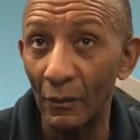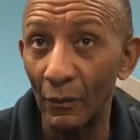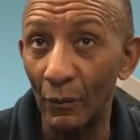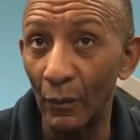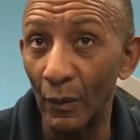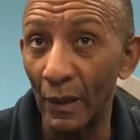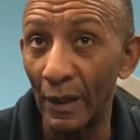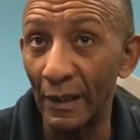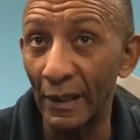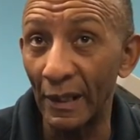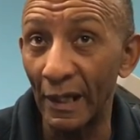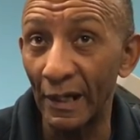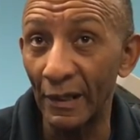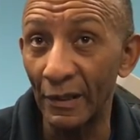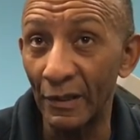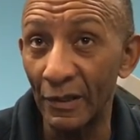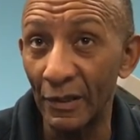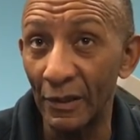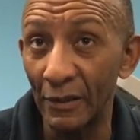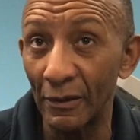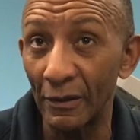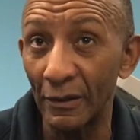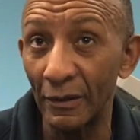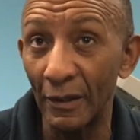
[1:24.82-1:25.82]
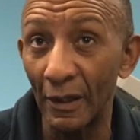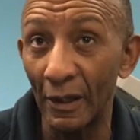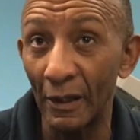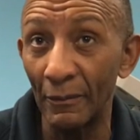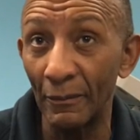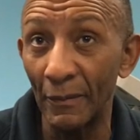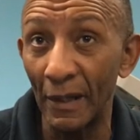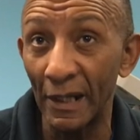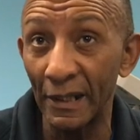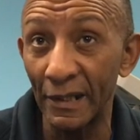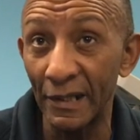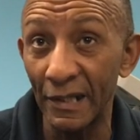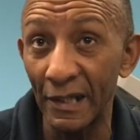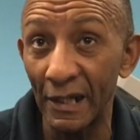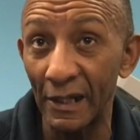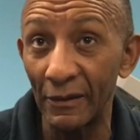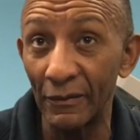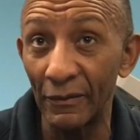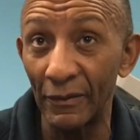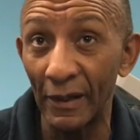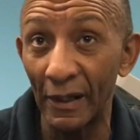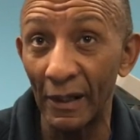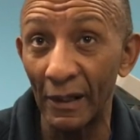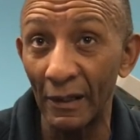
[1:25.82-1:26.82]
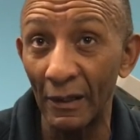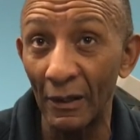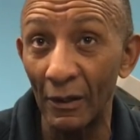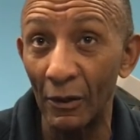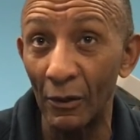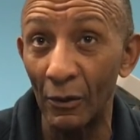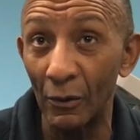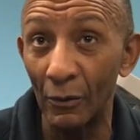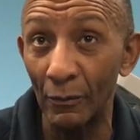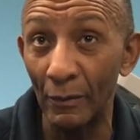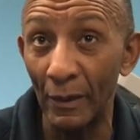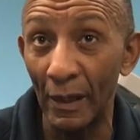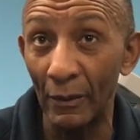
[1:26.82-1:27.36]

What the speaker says: when I turned on my TV at home.